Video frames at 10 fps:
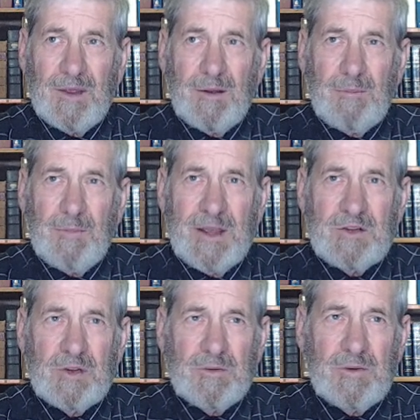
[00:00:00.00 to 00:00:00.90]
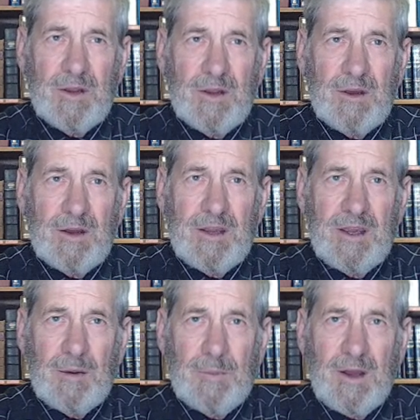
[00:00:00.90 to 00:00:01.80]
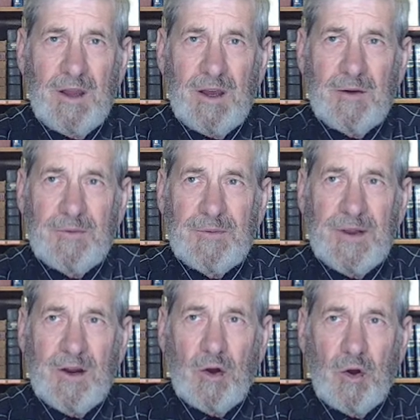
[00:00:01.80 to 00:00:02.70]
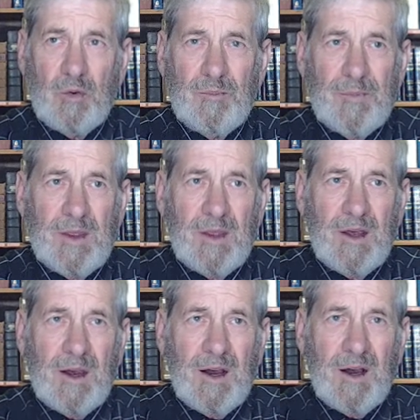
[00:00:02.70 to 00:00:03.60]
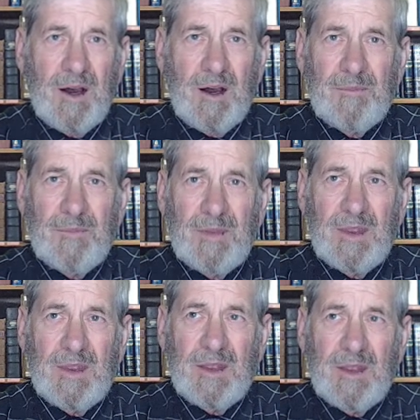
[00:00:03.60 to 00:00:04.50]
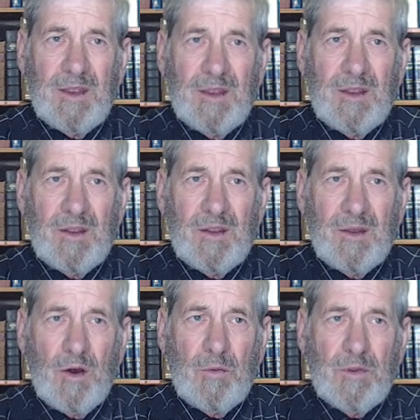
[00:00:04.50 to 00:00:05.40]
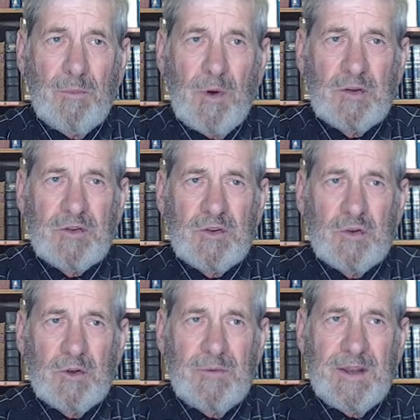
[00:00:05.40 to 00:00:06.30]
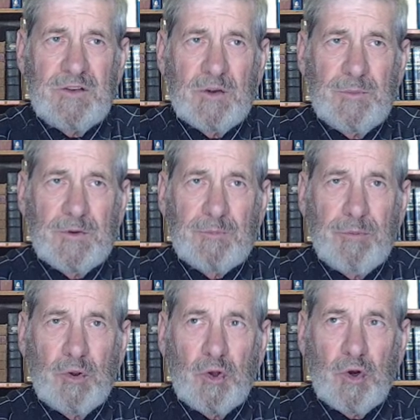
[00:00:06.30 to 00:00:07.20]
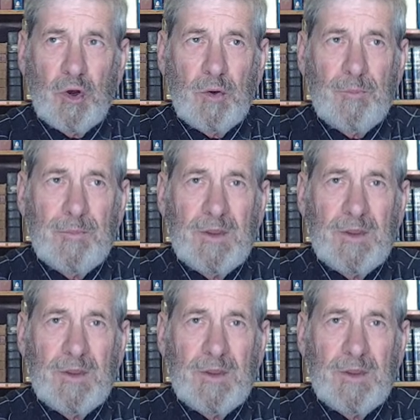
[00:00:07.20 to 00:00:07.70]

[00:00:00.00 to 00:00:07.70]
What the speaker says: mention him, a Pharaoh, over the multitude of Egypt is plural.